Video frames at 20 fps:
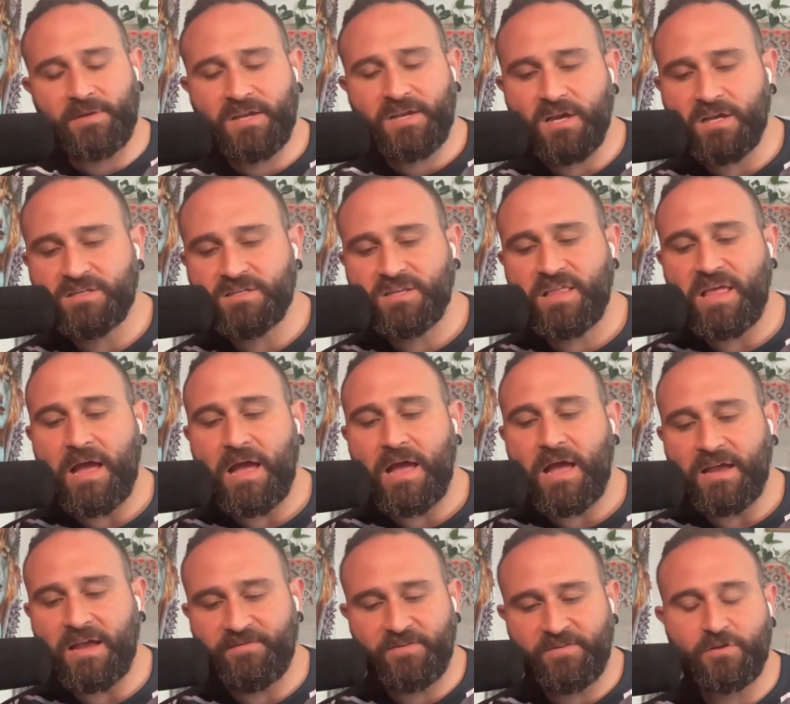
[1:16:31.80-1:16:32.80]
and because of
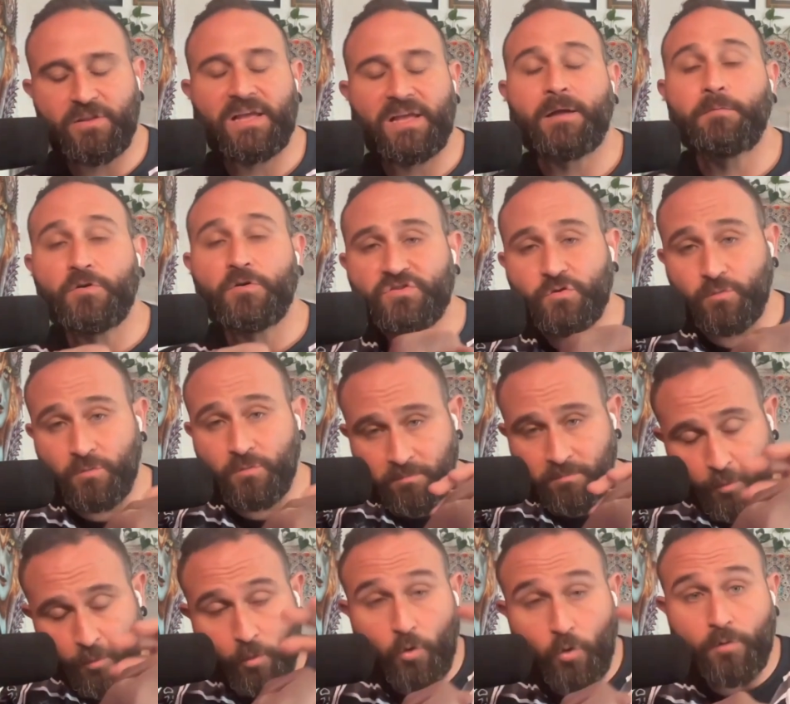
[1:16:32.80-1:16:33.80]
that i feel like i'm
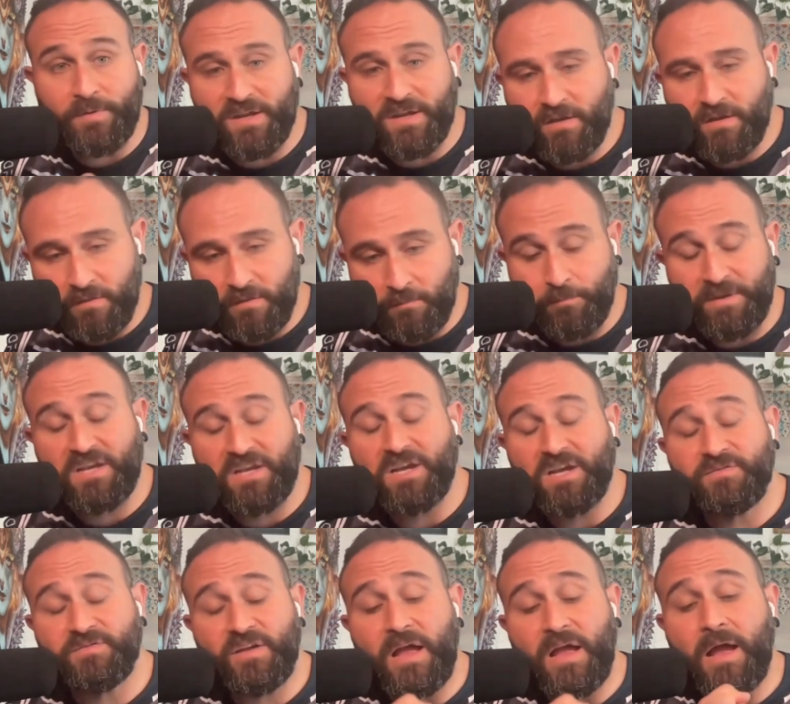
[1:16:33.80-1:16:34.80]
also or be,
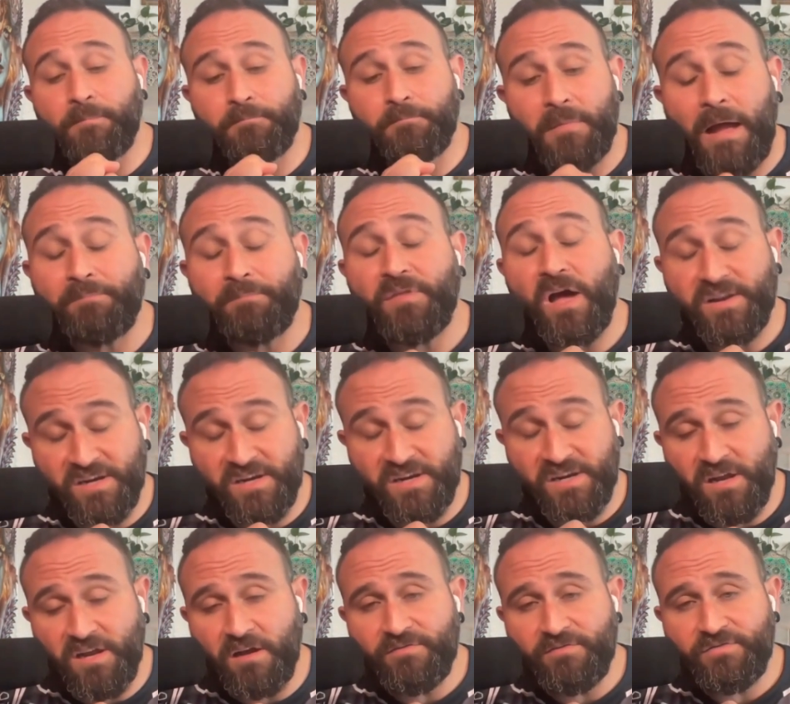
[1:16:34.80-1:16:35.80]
because of it i'm i'm not
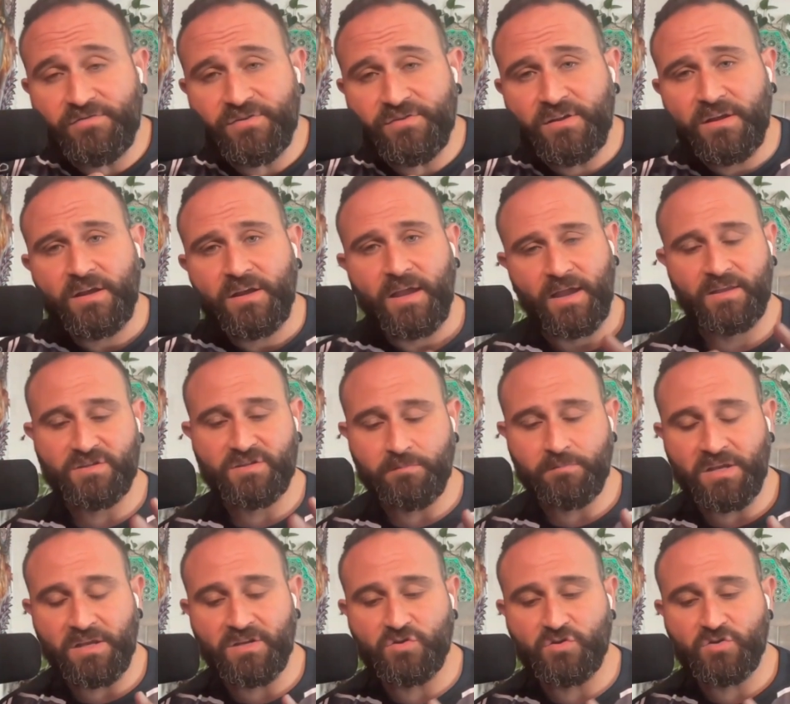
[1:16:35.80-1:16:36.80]
enough and
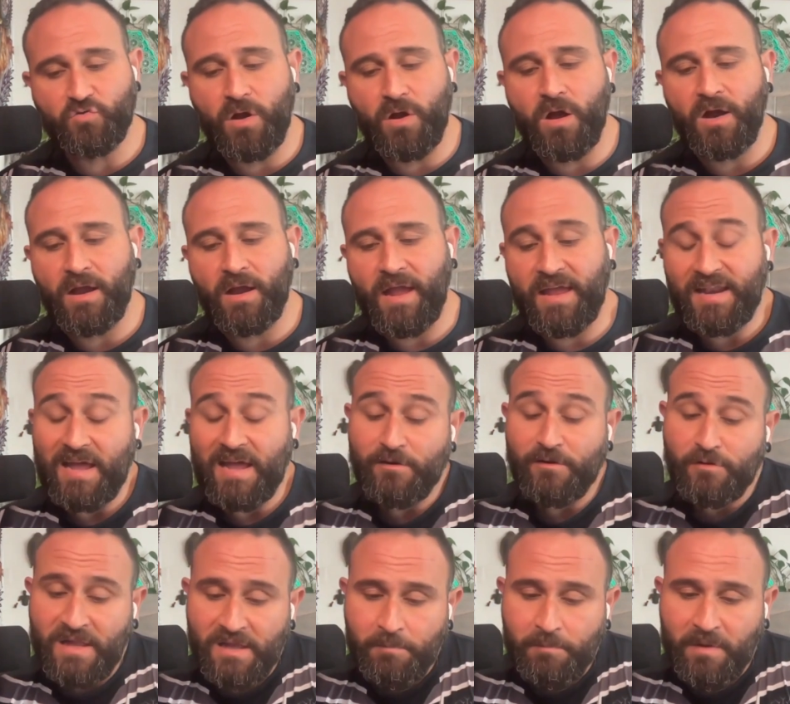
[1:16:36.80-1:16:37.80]
something is wrong and
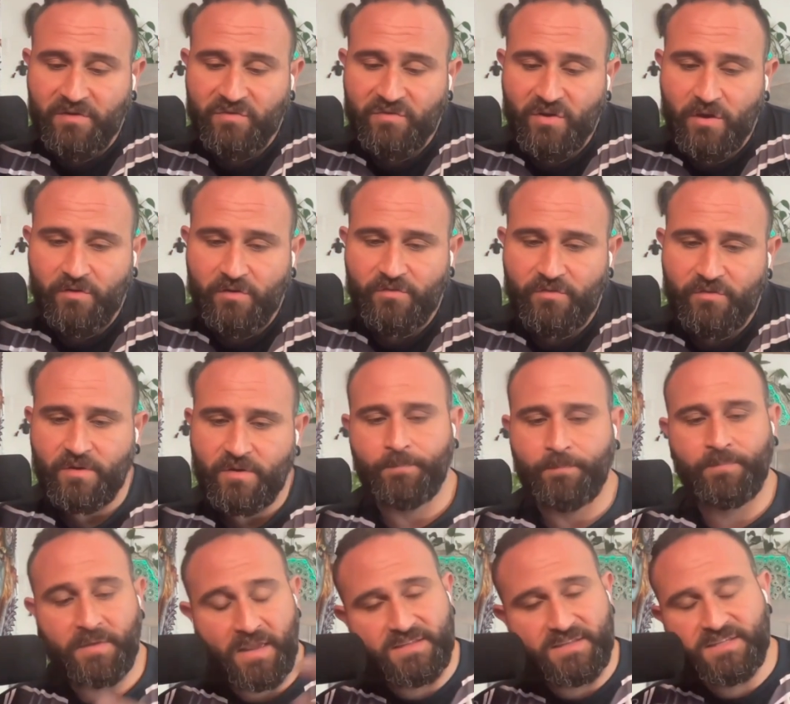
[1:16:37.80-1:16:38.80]
I don't like myself.
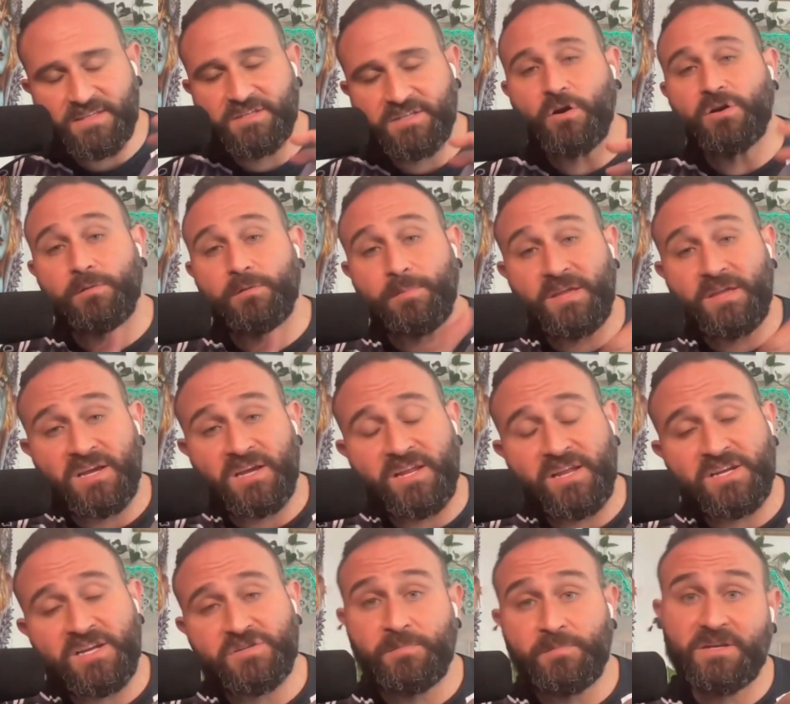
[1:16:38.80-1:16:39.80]
Hence, it's hard to be in
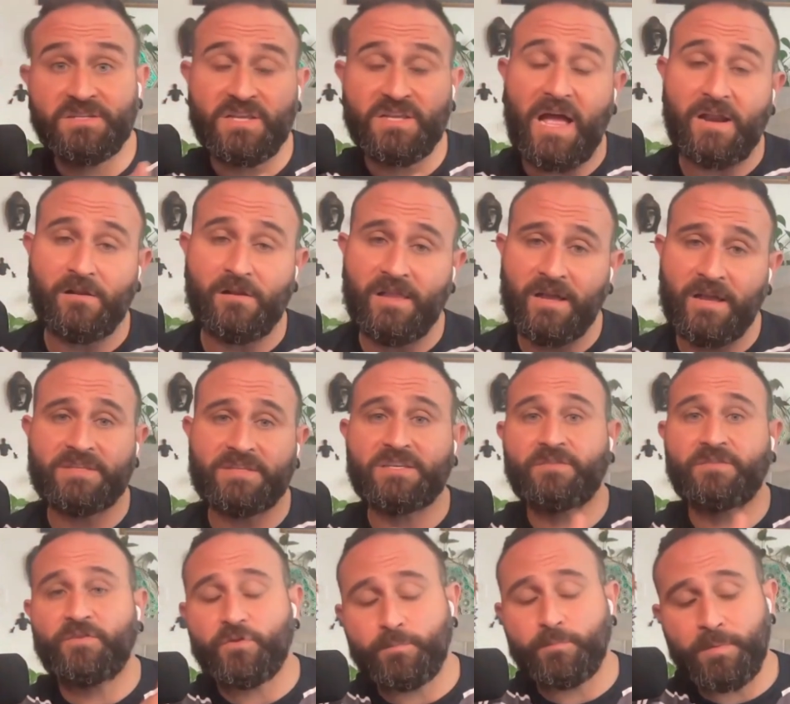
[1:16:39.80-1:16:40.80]
connection because I don't like
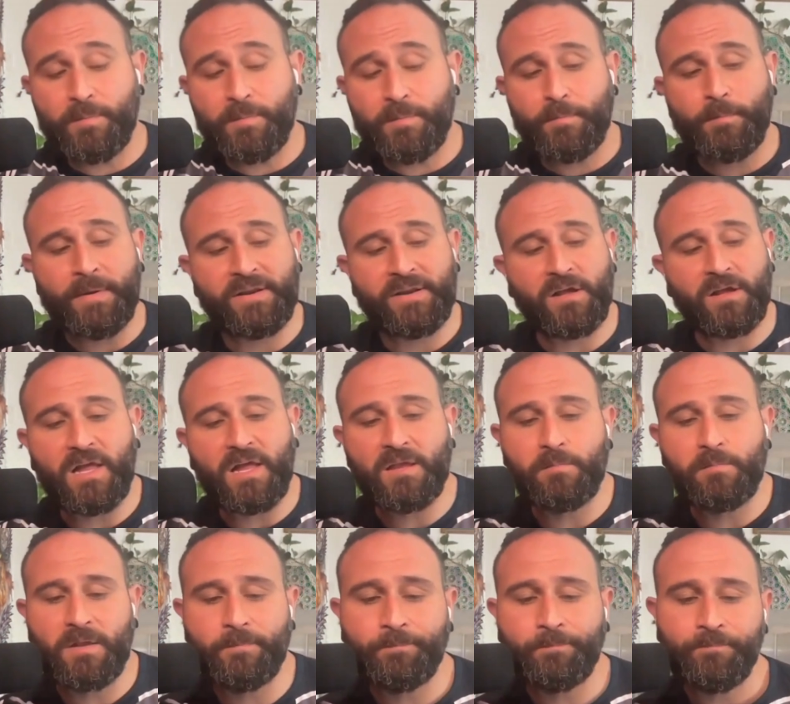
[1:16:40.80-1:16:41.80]
myself. Other people might not
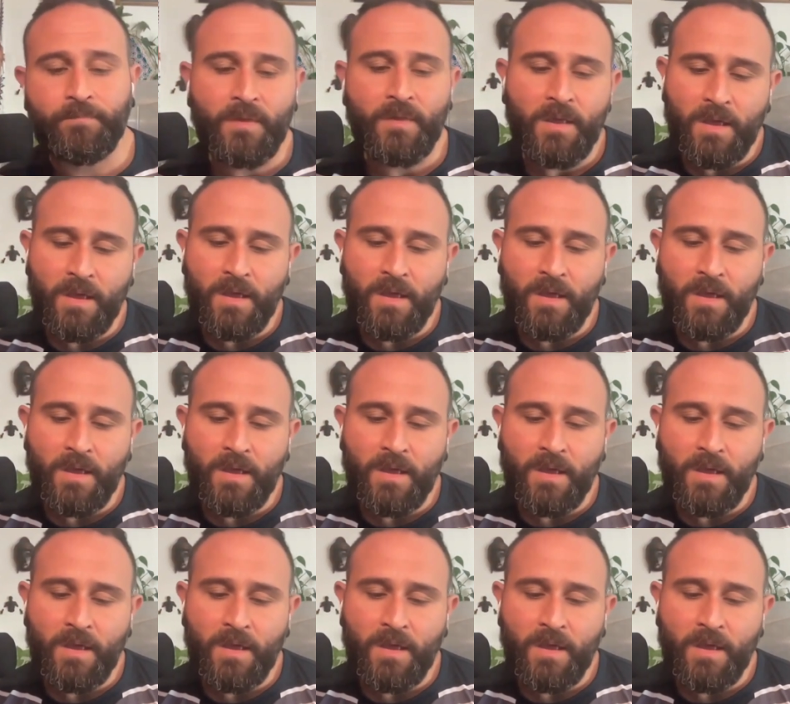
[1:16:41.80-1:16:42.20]
like me.